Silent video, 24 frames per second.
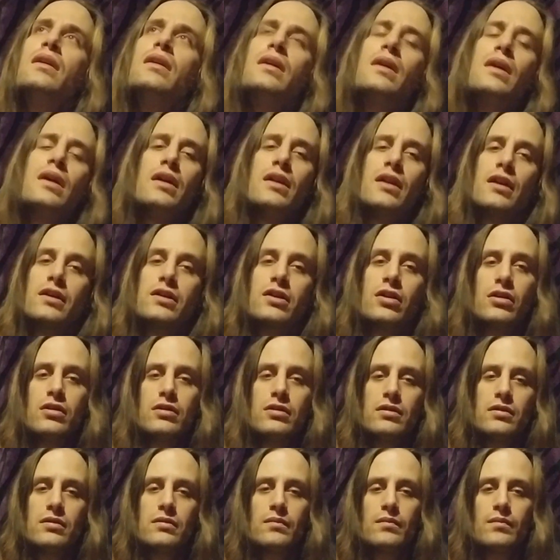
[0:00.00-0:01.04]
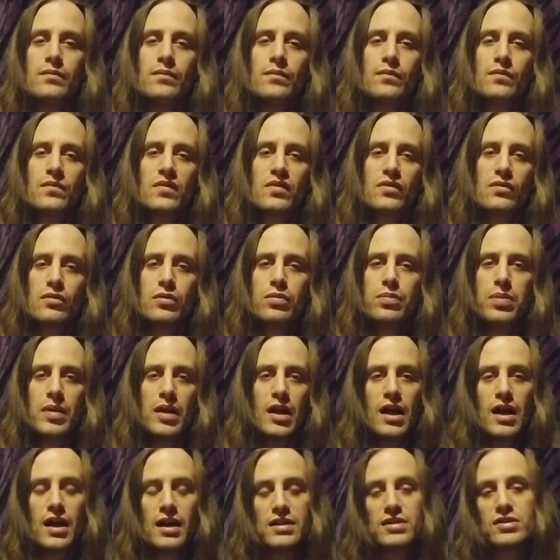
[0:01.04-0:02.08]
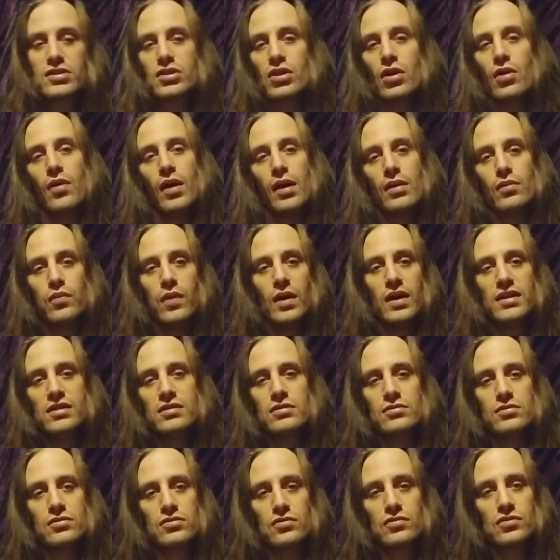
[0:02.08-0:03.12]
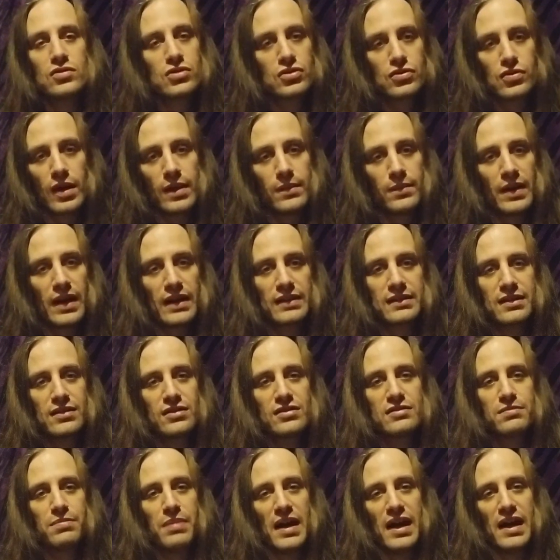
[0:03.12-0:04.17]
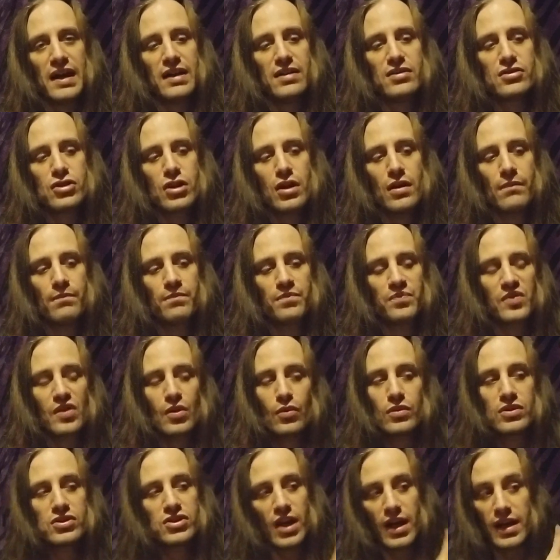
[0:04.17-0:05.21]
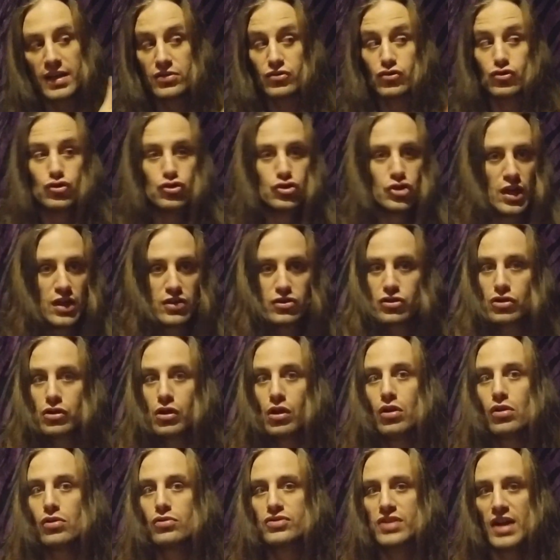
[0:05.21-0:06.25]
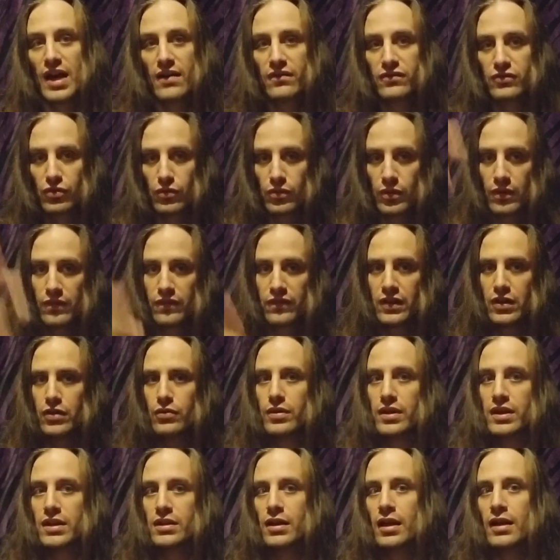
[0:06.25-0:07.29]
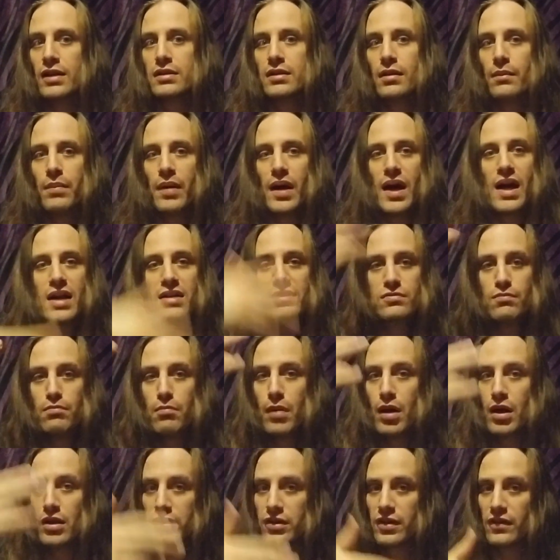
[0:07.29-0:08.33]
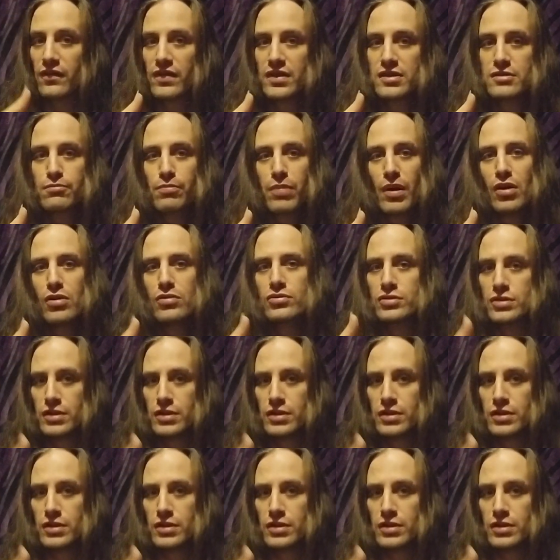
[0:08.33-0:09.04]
And I couldn't reply, so I went straight back to his page, which I just closed after reviewing like the past month of his posts